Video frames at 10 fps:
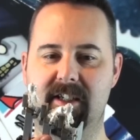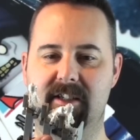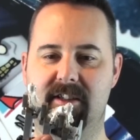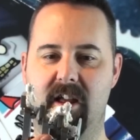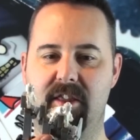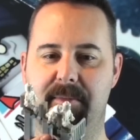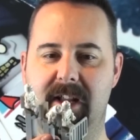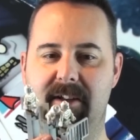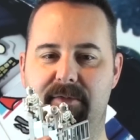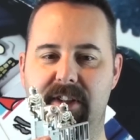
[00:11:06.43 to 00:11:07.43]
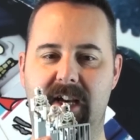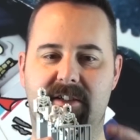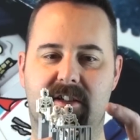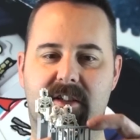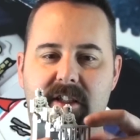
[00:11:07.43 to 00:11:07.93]
is the plan for
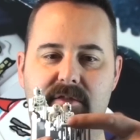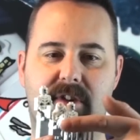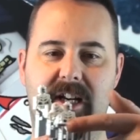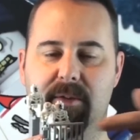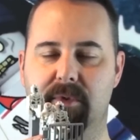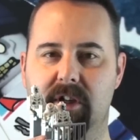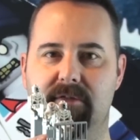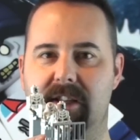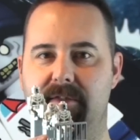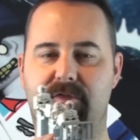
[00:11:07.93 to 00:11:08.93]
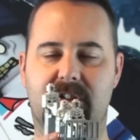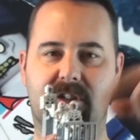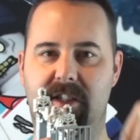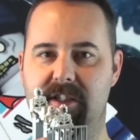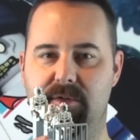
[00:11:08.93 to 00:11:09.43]
that, and then the railing will go around the front,
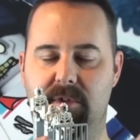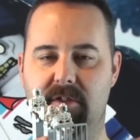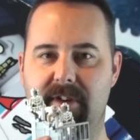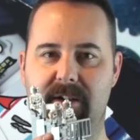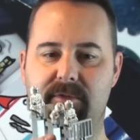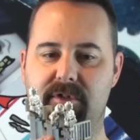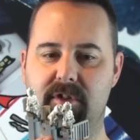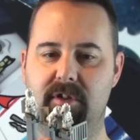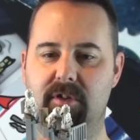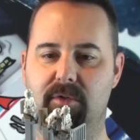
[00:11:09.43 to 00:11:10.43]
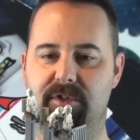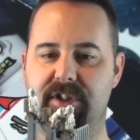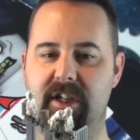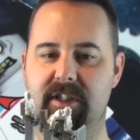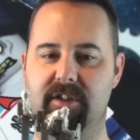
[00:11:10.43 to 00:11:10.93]
and this will go around all
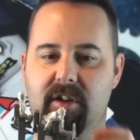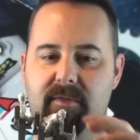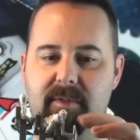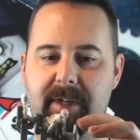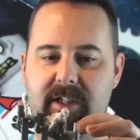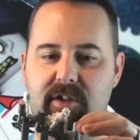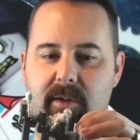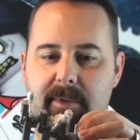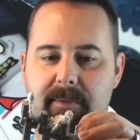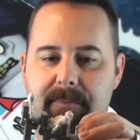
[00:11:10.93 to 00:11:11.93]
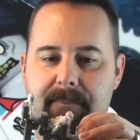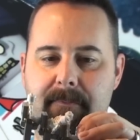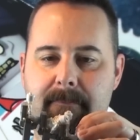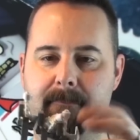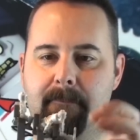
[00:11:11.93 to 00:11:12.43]
sides of the big top.
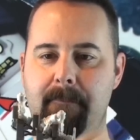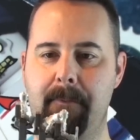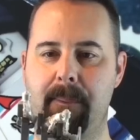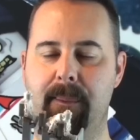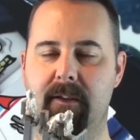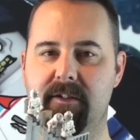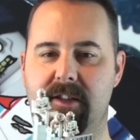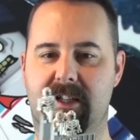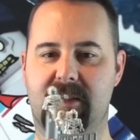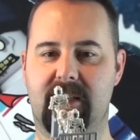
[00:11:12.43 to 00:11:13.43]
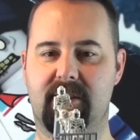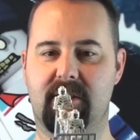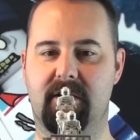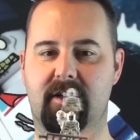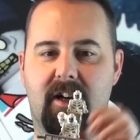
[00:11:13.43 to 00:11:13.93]
So that's that
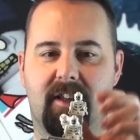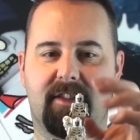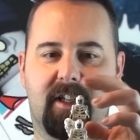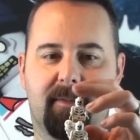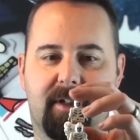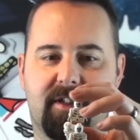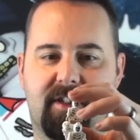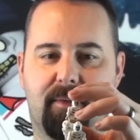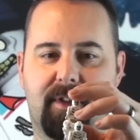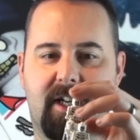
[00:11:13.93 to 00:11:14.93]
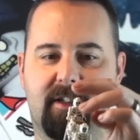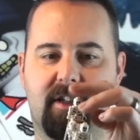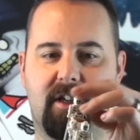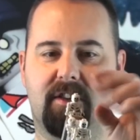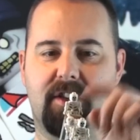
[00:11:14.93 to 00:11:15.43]
design. I think I'm going to stick with
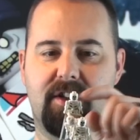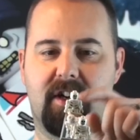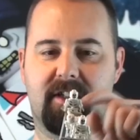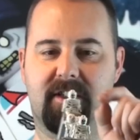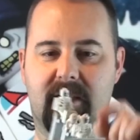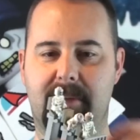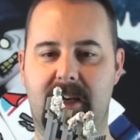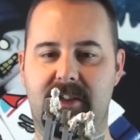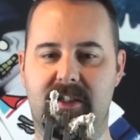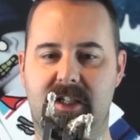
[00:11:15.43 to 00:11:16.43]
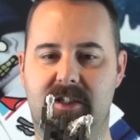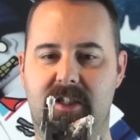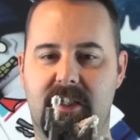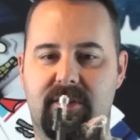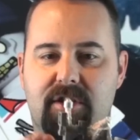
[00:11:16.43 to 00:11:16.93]
that. The nice thing about this is
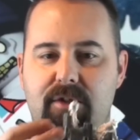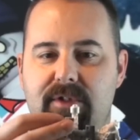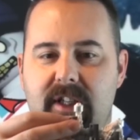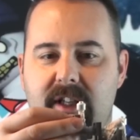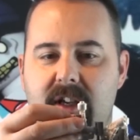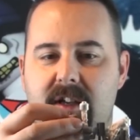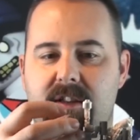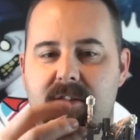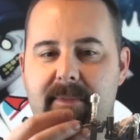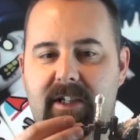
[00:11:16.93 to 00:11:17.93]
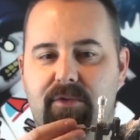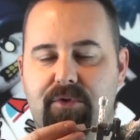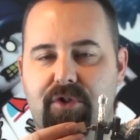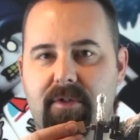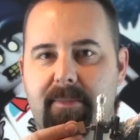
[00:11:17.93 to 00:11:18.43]
it's using the mixel
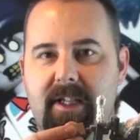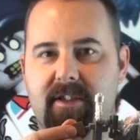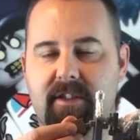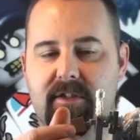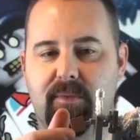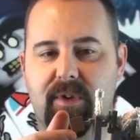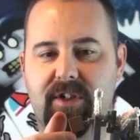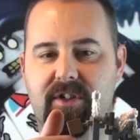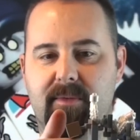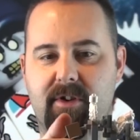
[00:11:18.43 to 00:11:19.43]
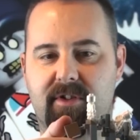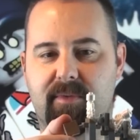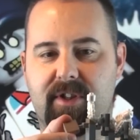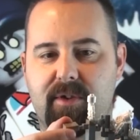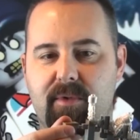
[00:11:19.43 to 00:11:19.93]
joint pieces, which, to be honest
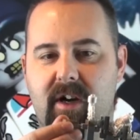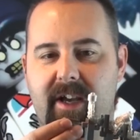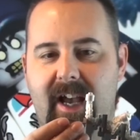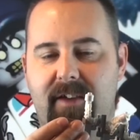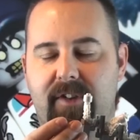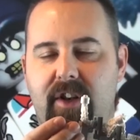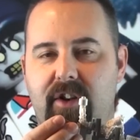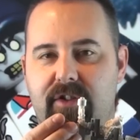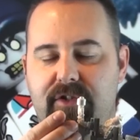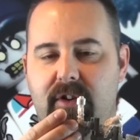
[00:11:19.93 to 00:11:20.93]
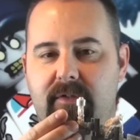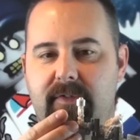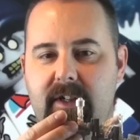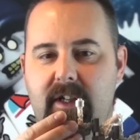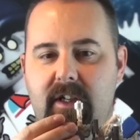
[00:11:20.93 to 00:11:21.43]
with you, I have a lot
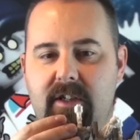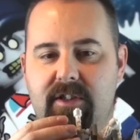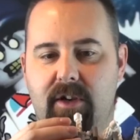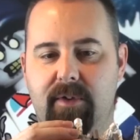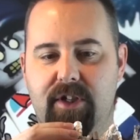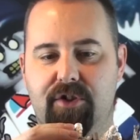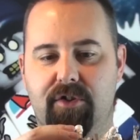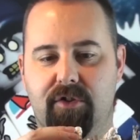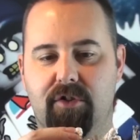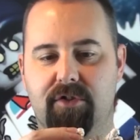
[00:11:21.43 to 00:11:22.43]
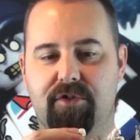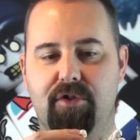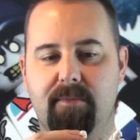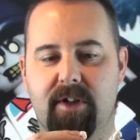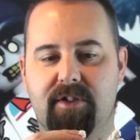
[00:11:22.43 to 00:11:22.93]
of. So it shouldn't cost
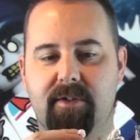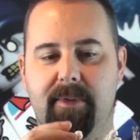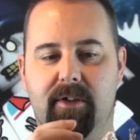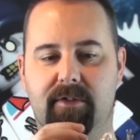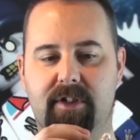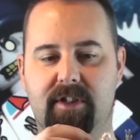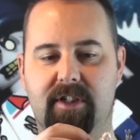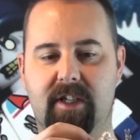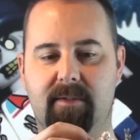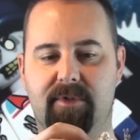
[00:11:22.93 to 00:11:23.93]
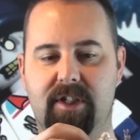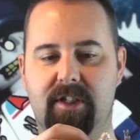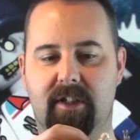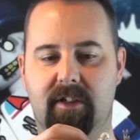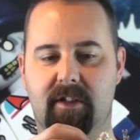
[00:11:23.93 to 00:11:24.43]
too much to build these stadium
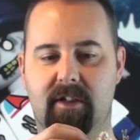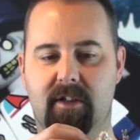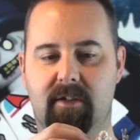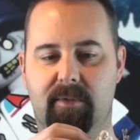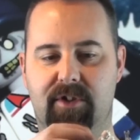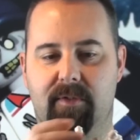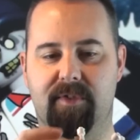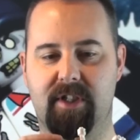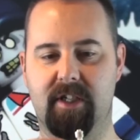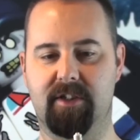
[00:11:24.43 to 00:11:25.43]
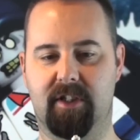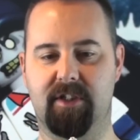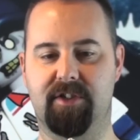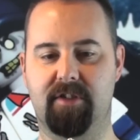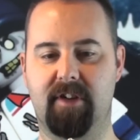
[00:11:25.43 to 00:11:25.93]
seating, which obviously is a
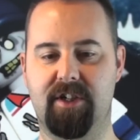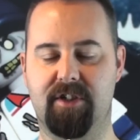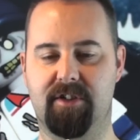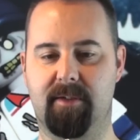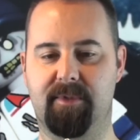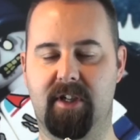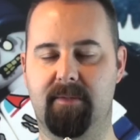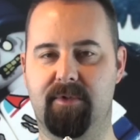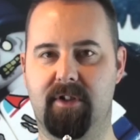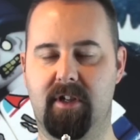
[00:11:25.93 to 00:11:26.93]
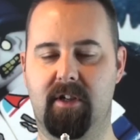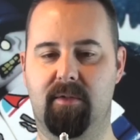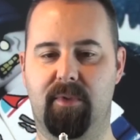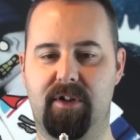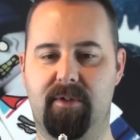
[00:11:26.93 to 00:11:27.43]
consideration sometimes
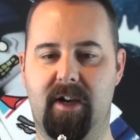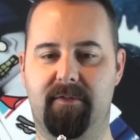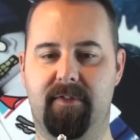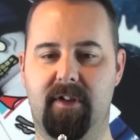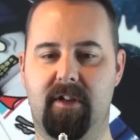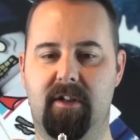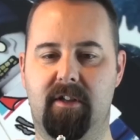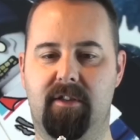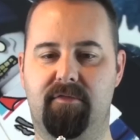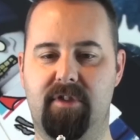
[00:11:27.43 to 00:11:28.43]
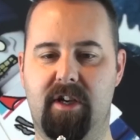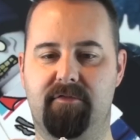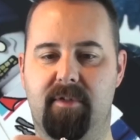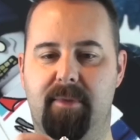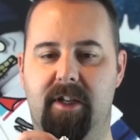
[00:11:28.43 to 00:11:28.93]
when you have
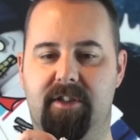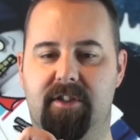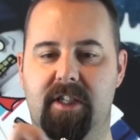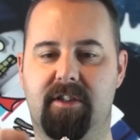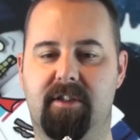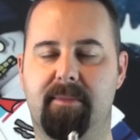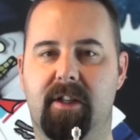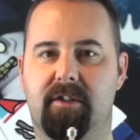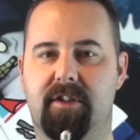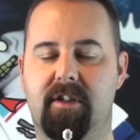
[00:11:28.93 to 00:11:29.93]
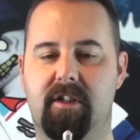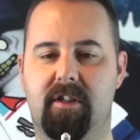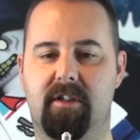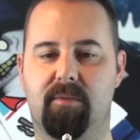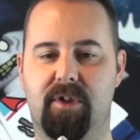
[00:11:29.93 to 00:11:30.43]
300 plus seats to build.
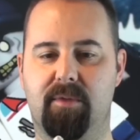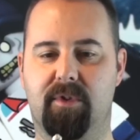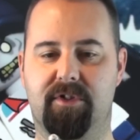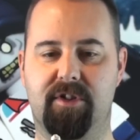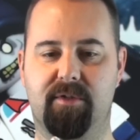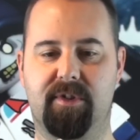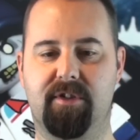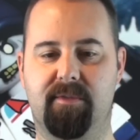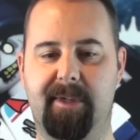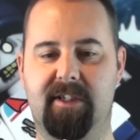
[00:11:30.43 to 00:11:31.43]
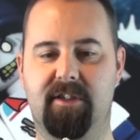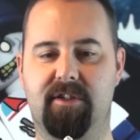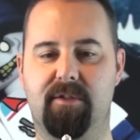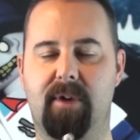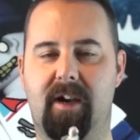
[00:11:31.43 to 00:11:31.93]
What you want to do is use
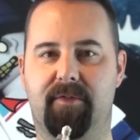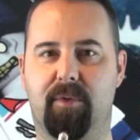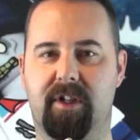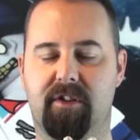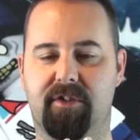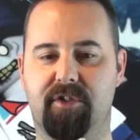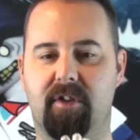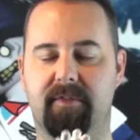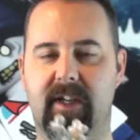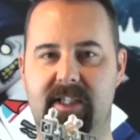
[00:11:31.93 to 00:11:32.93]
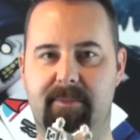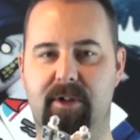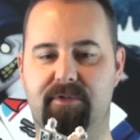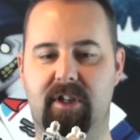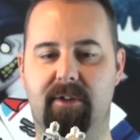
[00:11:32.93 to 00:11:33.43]
pieces you have quite a lot of, as
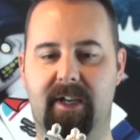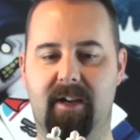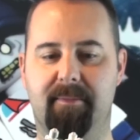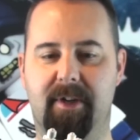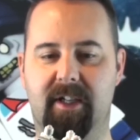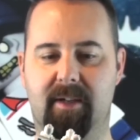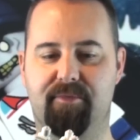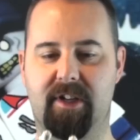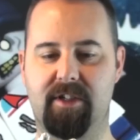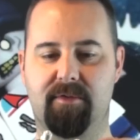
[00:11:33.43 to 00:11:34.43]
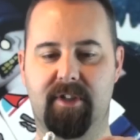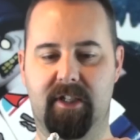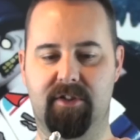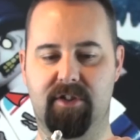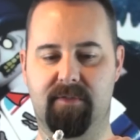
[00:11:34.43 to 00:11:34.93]
opposed to going out and buying a brand new thing
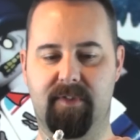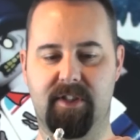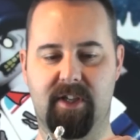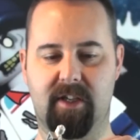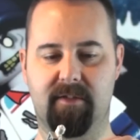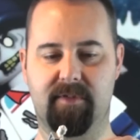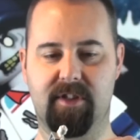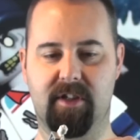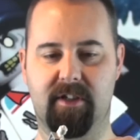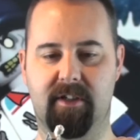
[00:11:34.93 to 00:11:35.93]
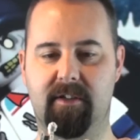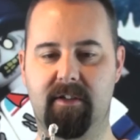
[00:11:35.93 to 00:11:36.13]
just for the sake of design.